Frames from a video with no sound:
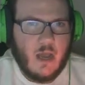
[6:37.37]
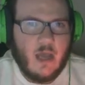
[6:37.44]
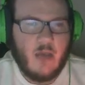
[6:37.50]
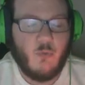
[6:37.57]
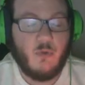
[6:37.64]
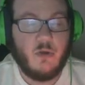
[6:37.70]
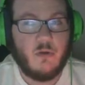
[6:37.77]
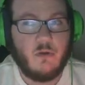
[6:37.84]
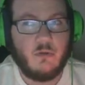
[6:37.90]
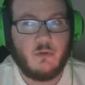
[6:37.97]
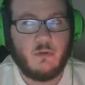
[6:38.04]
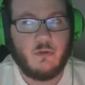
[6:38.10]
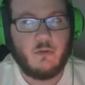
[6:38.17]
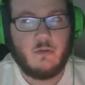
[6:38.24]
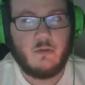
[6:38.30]
I will
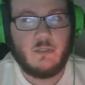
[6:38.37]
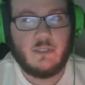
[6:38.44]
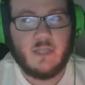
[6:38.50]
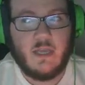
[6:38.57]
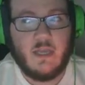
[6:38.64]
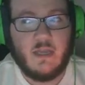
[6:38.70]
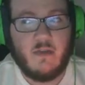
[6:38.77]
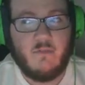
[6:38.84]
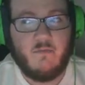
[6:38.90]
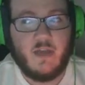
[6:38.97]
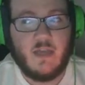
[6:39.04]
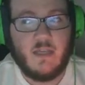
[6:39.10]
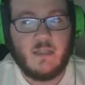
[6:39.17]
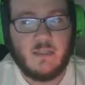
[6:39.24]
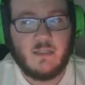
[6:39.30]
say
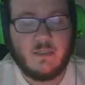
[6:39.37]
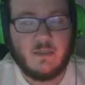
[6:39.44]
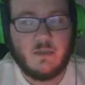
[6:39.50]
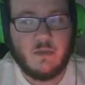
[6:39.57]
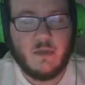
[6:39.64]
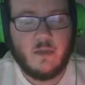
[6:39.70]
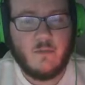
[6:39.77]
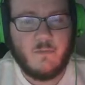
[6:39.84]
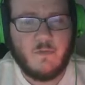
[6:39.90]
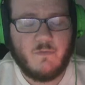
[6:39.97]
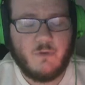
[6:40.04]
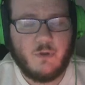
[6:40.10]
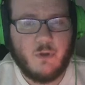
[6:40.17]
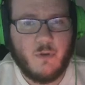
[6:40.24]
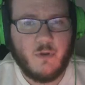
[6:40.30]
advice um, if
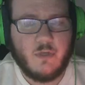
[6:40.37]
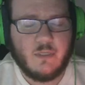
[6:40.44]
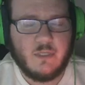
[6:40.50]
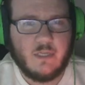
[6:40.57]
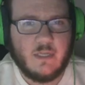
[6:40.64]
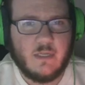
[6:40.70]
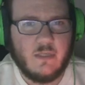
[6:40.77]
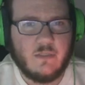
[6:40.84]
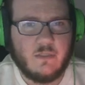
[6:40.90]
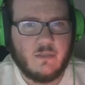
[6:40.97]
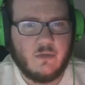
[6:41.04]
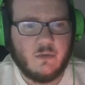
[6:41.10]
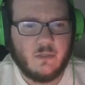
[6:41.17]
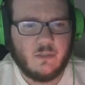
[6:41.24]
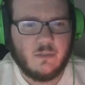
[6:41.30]
you're going to get into
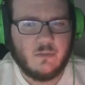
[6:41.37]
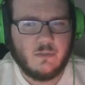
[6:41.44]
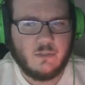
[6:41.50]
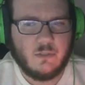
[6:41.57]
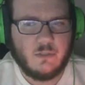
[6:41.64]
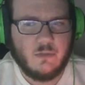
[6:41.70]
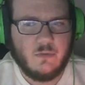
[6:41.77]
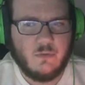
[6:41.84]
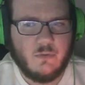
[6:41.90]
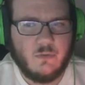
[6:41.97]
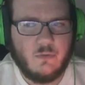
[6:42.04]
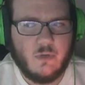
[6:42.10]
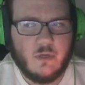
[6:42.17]
Dark Souls 2,